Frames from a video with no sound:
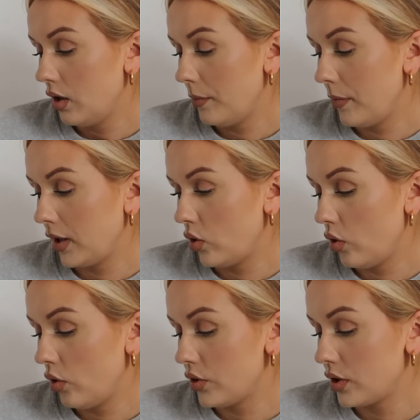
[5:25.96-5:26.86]
oh my
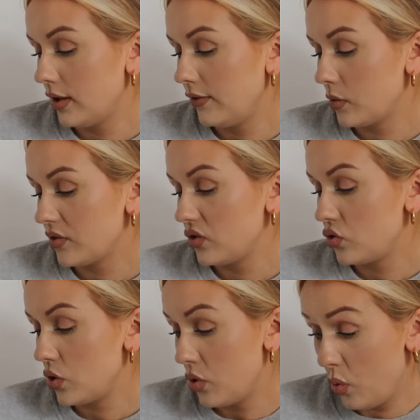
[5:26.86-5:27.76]
god, if it
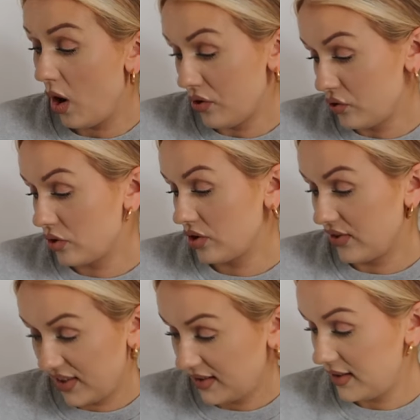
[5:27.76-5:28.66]
wasn't
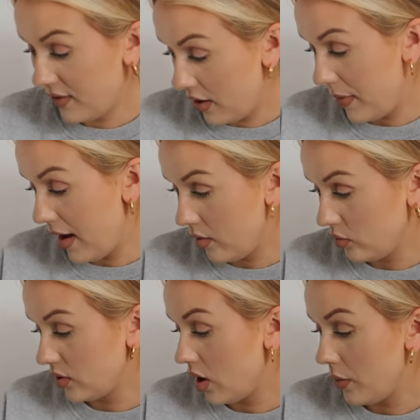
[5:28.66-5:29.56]

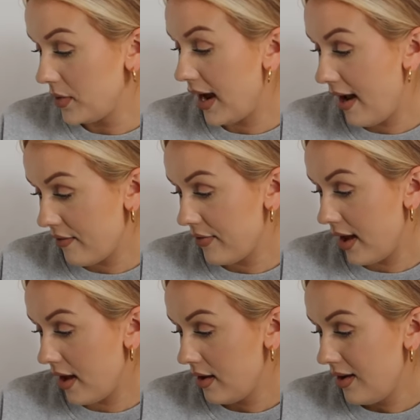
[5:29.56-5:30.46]
£265, I would have
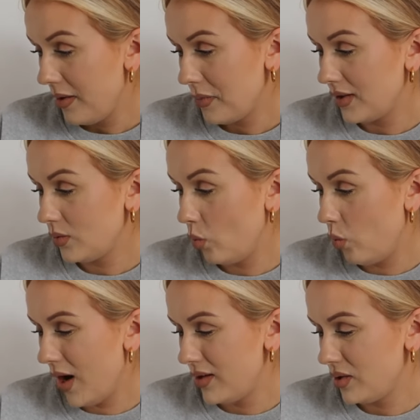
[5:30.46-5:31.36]
that. That is
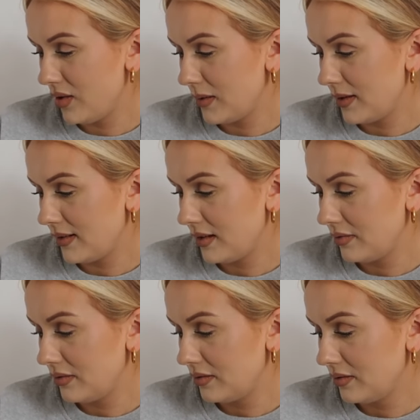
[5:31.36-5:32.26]
way too expensive.
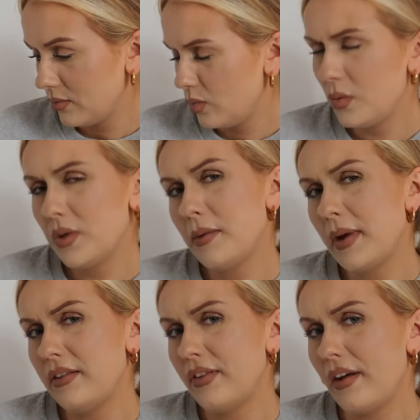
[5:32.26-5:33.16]
What would I
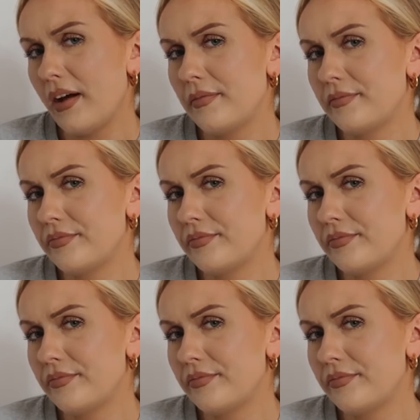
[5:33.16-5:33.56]
pay for that?